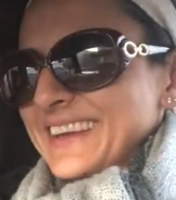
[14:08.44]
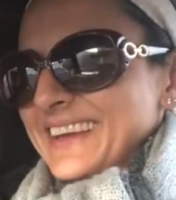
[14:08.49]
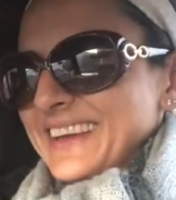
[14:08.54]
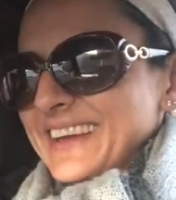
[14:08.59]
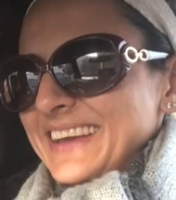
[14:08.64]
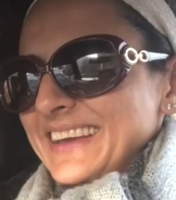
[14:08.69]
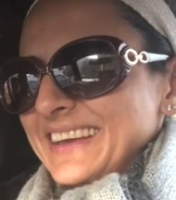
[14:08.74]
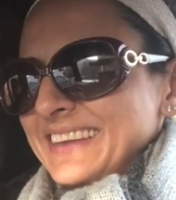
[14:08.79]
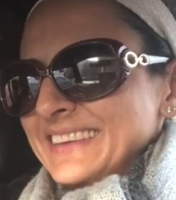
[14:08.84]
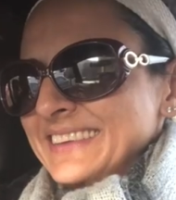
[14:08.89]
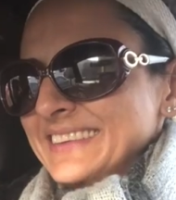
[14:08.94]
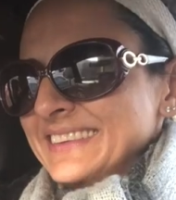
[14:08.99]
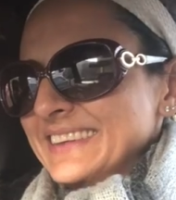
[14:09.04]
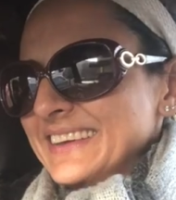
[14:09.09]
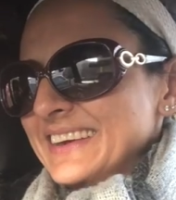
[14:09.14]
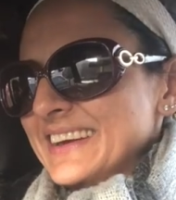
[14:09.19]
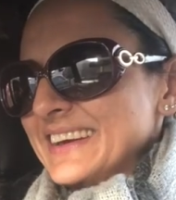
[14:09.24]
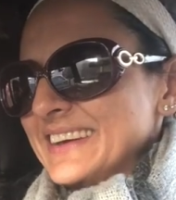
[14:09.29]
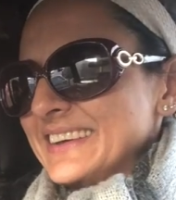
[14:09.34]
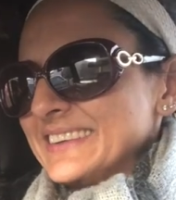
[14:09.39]
And
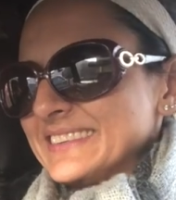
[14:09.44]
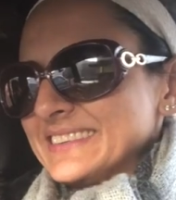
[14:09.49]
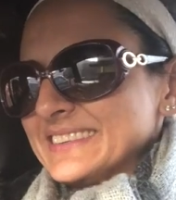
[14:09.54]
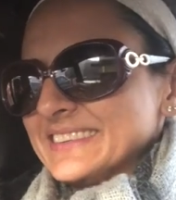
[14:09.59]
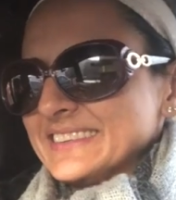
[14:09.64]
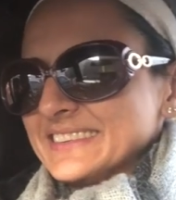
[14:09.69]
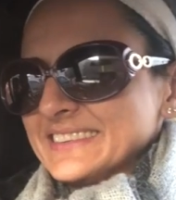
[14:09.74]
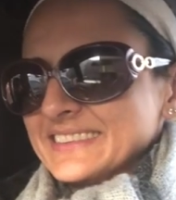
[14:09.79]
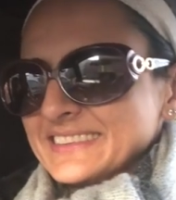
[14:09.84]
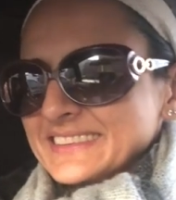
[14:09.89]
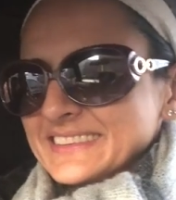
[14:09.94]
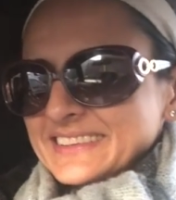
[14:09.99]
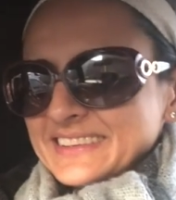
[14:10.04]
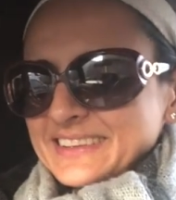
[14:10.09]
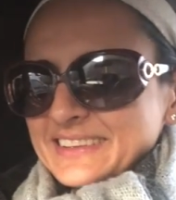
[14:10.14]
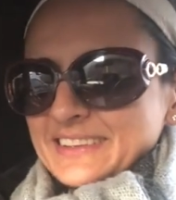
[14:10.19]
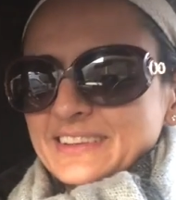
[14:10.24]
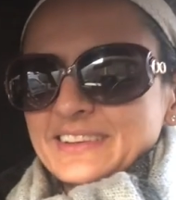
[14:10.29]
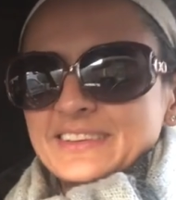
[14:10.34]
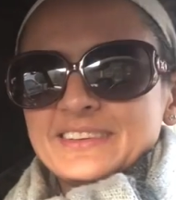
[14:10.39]

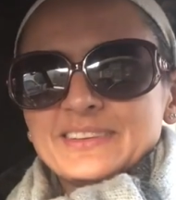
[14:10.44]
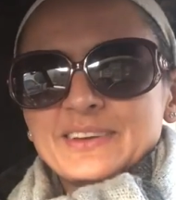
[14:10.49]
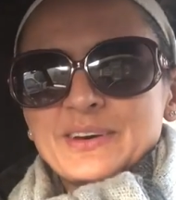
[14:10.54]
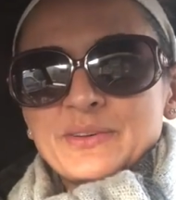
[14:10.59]
so